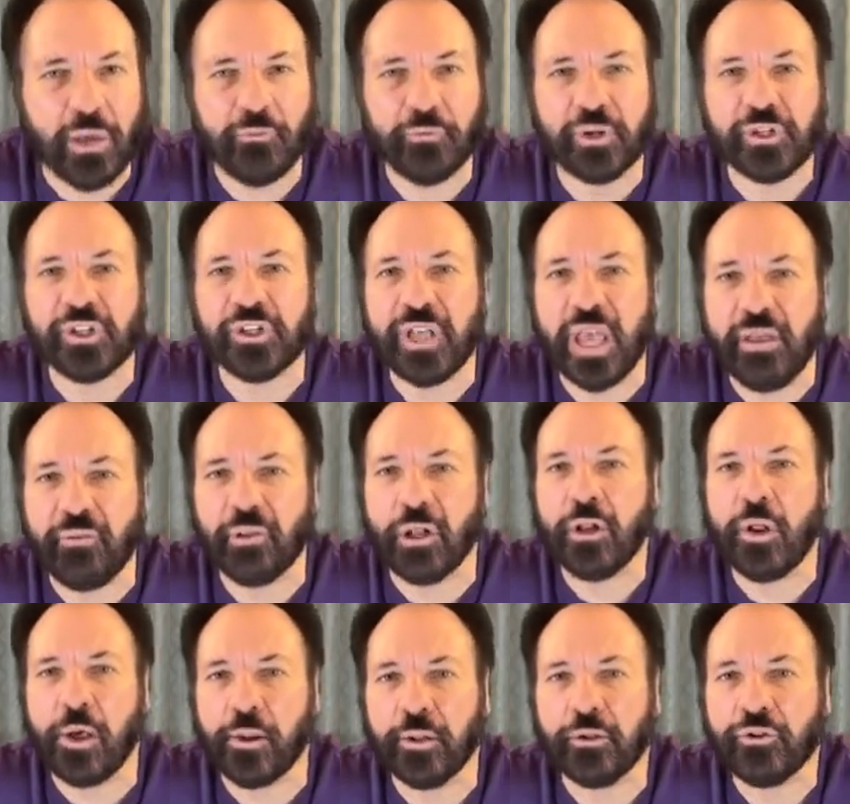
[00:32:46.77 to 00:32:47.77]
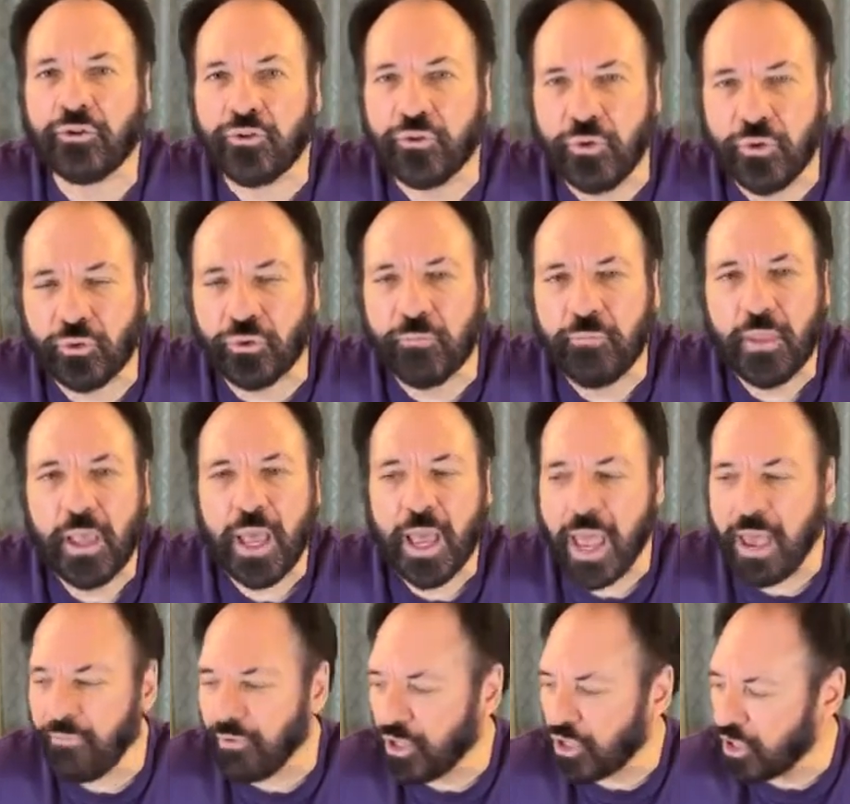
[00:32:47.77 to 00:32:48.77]
You've received a lot of truth
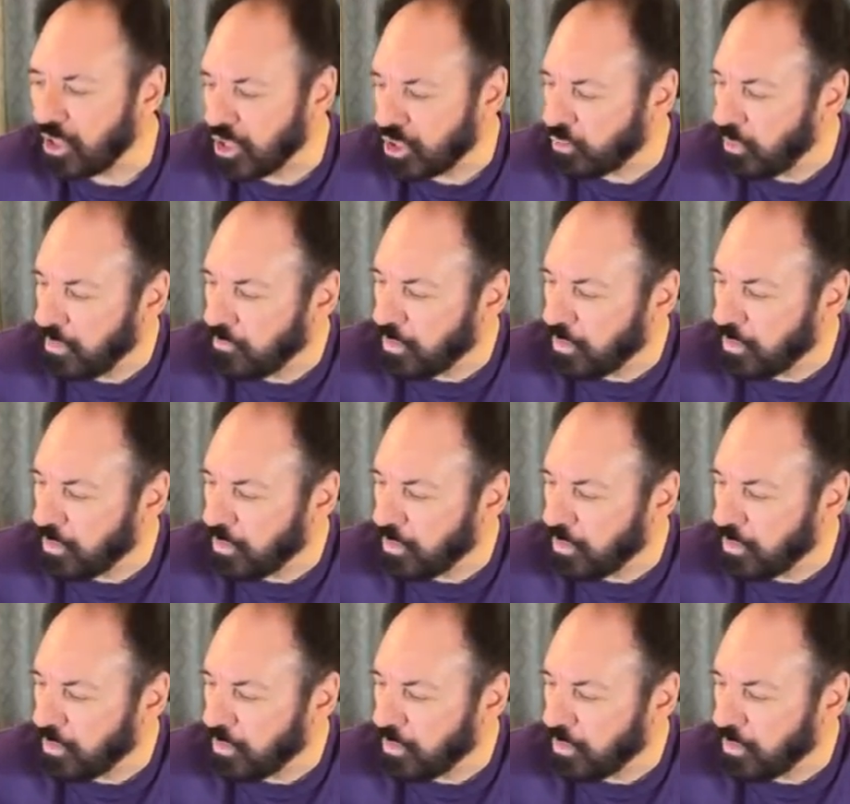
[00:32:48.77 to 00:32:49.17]
ever since